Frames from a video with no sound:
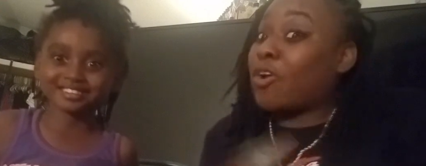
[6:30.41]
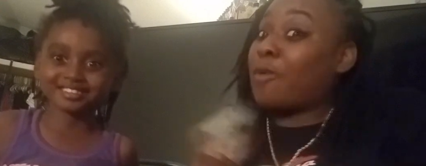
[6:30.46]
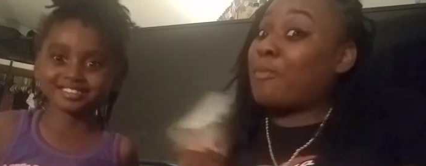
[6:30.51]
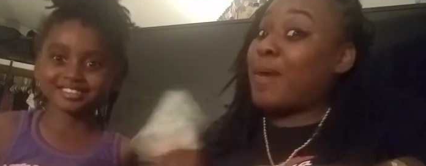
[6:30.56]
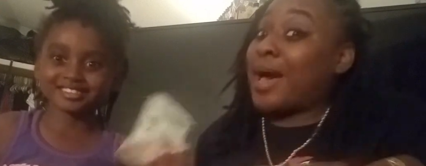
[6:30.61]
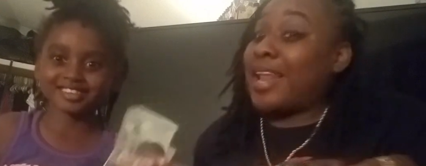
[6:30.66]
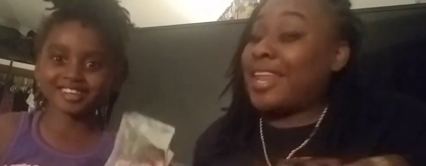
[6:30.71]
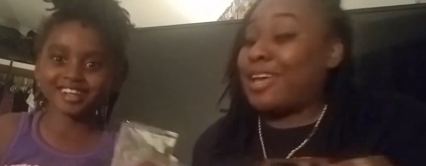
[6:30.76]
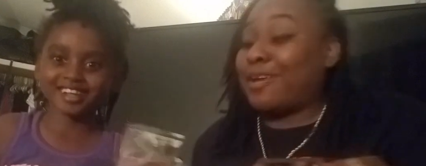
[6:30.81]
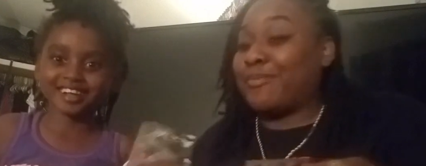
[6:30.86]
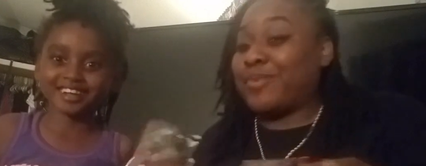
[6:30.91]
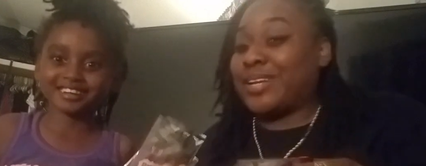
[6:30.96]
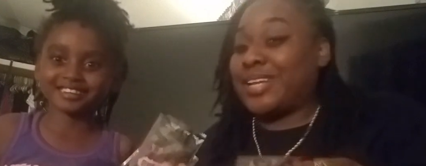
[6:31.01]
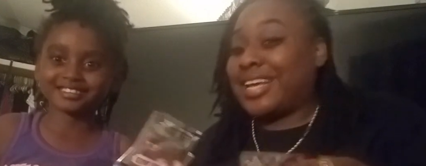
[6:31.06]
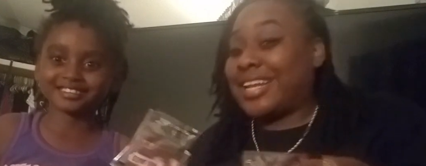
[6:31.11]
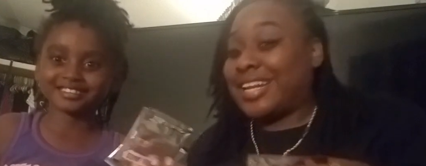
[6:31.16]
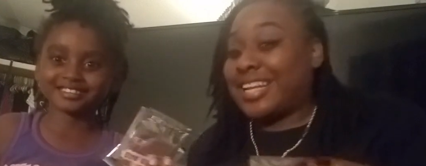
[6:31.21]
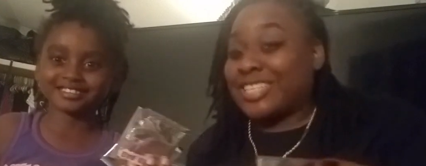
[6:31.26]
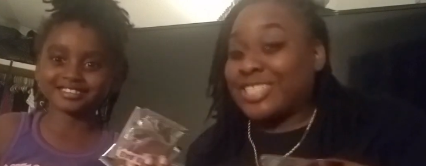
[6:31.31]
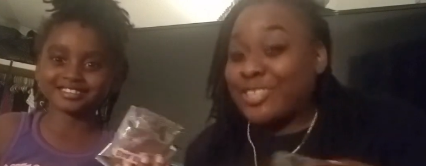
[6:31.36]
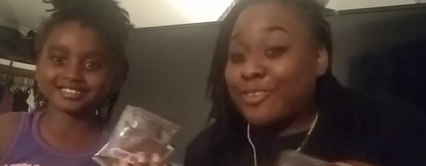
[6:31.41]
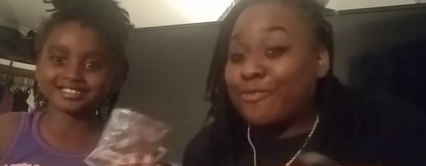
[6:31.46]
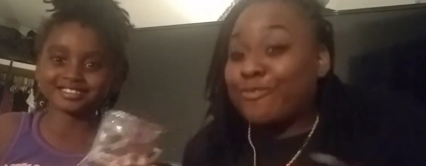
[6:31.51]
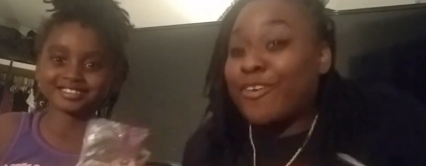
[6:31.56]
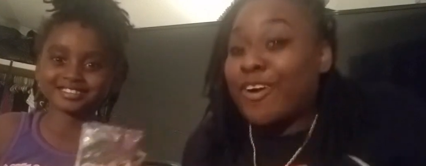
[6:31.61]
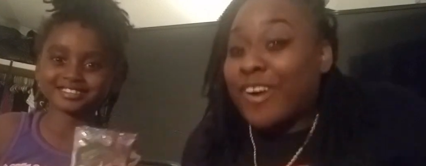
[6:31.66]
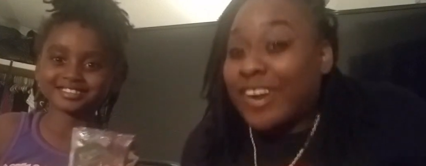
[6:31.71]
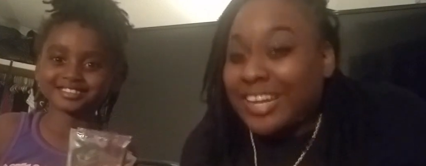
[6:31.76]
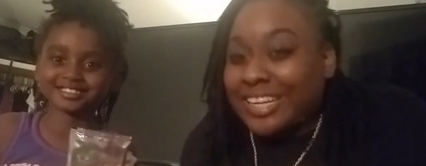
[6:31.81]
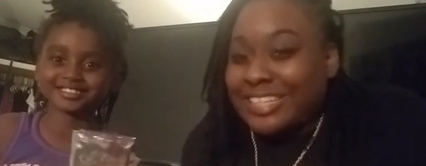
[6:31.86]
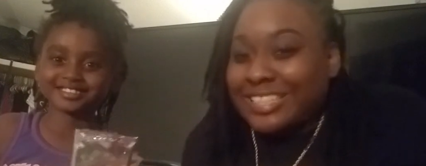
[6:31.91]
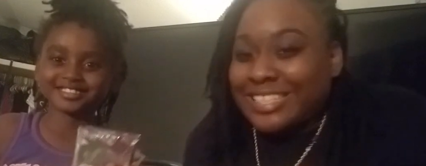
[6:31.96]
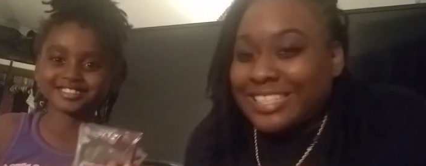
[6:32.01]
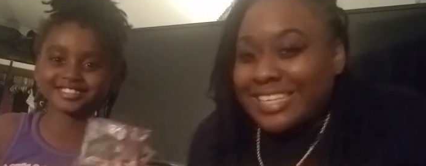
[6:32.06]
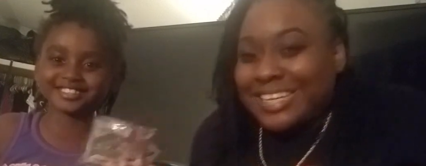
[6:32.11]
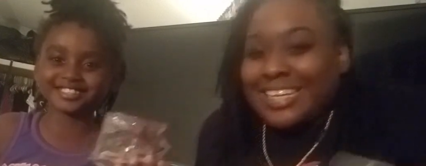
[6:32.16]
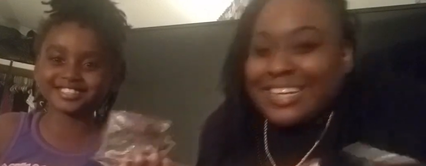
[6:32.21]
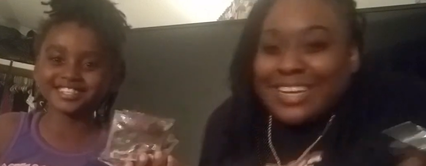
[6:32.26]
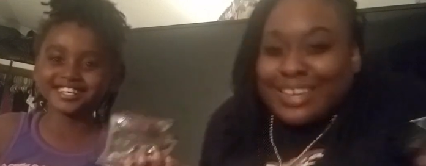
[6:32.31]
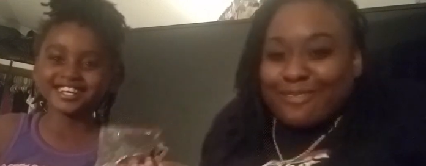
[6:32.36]
Speaker 1: or Manny can pretend that she farted.
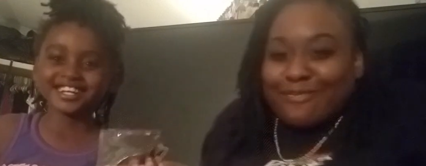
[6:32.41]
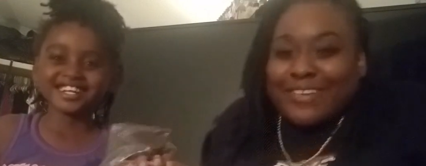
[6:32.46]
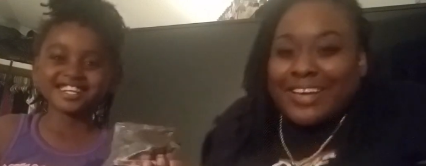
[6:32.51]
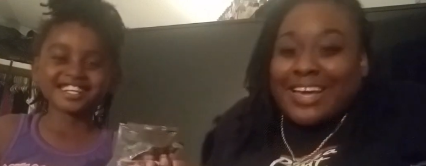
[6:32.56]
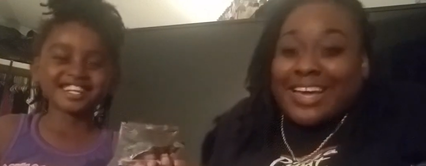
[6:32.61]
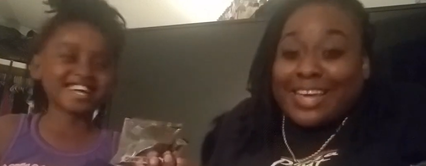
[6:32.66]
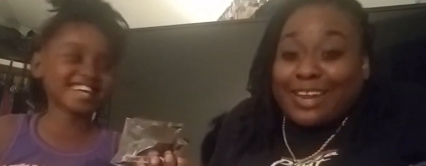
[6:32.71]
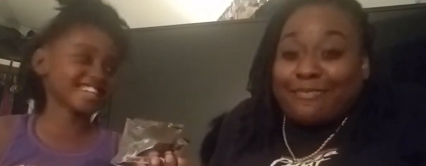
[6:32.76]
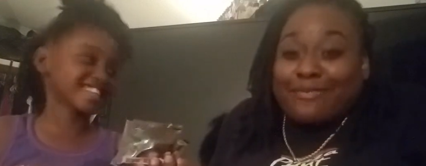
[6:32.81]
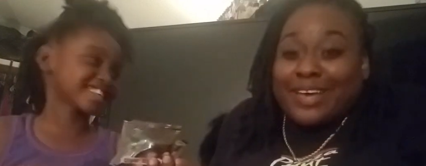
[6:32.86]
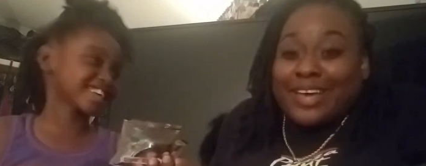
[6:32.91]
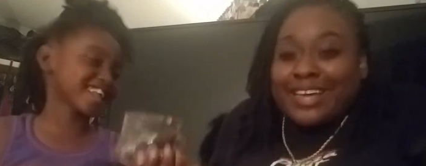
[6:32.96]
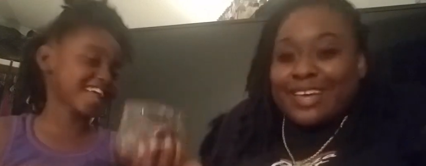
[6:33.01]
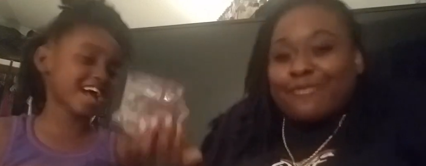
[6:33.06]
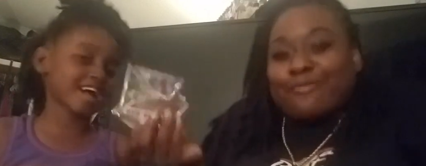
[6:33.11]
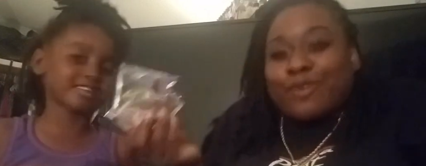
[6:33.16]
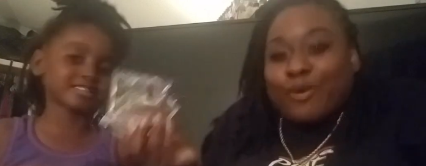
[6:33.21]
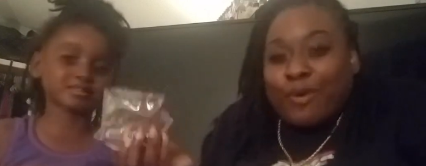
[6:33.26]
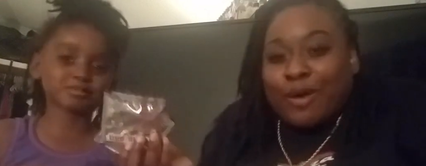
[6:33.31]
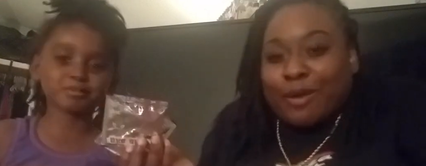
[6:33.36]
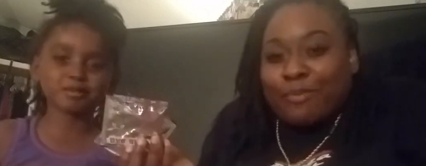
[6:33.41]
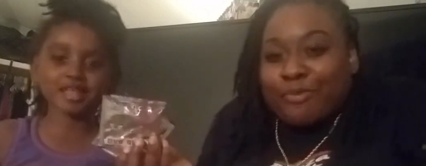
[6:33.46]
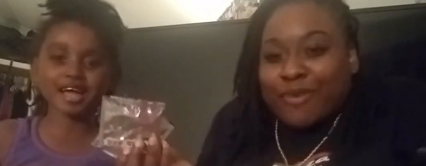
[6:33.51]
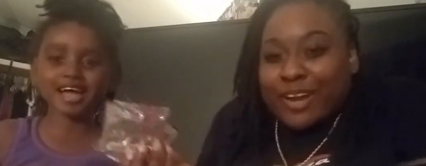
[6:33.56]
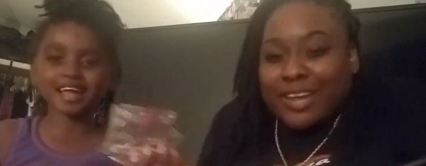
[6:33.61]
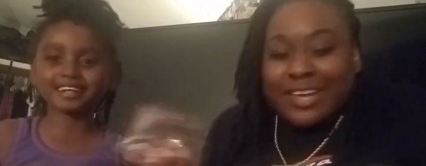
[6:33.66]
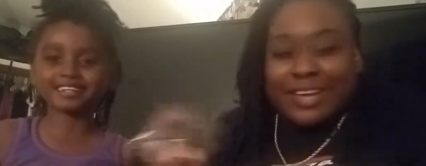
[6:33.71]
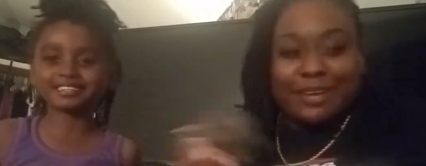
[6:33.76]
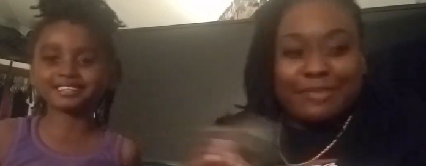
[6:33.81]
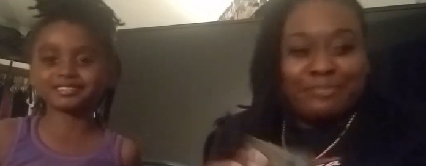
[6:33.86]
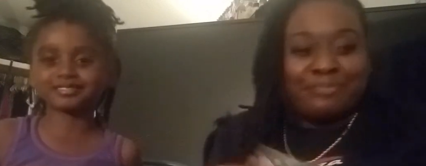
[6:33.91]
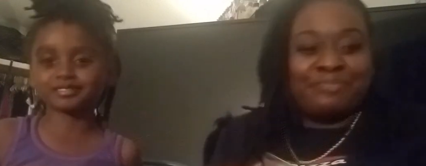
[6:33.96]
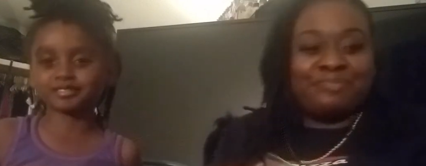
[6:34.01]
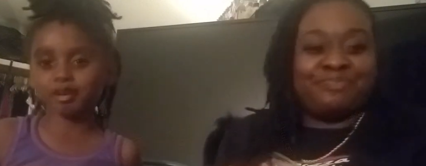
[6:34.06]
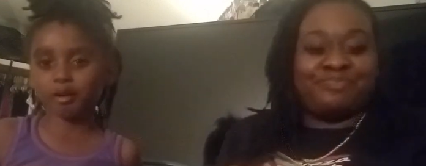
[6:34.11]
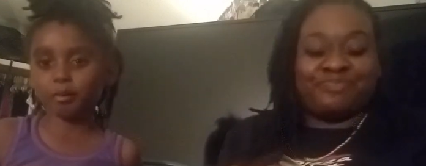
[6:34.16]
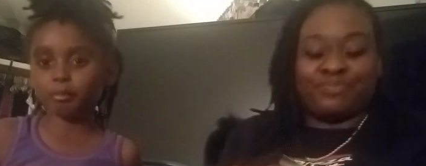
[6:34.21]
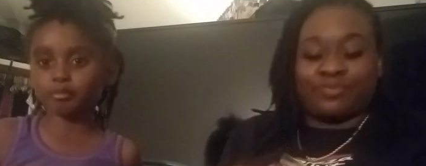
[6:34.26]
Anyway, you want to prank him.